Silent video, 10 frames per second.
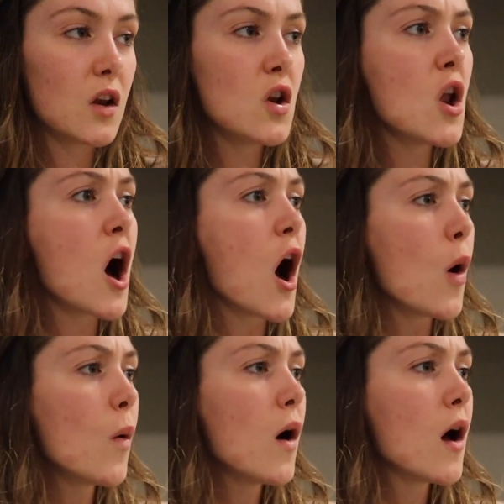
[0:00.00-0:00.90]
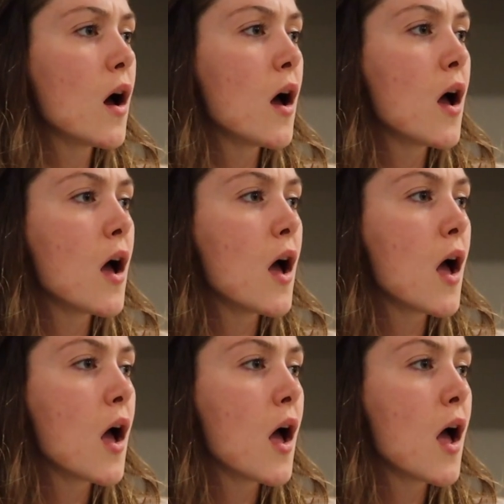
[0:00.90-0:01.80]
No. And along the
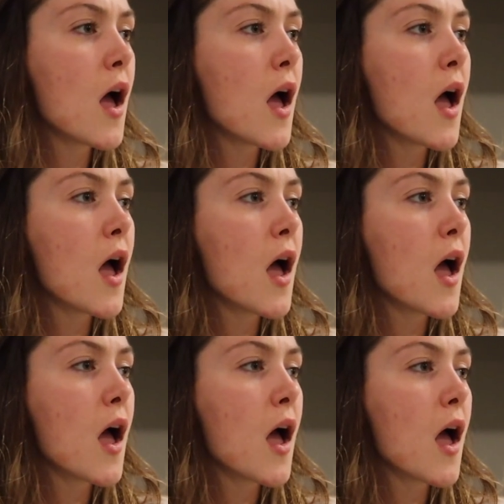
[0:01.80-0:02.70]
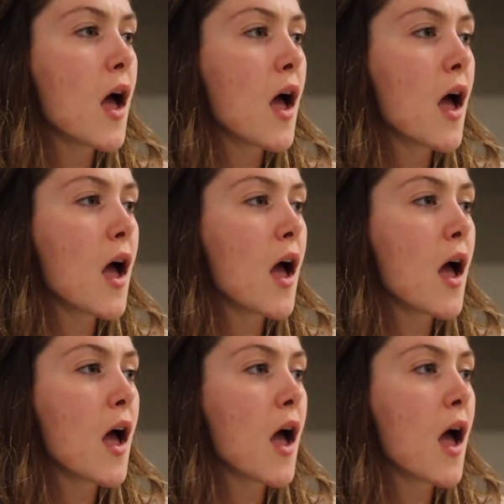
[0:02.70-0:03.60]
whole front thing, they had
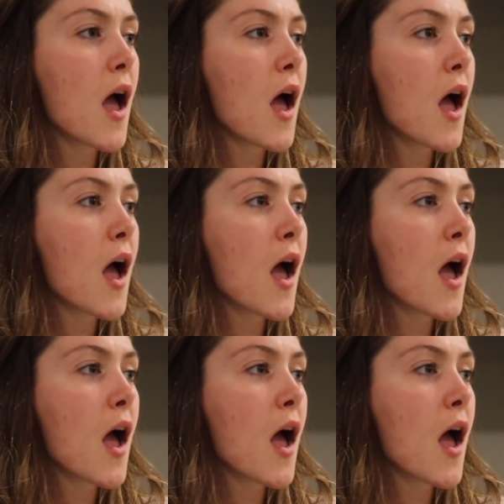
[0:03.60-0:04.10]
white, pink,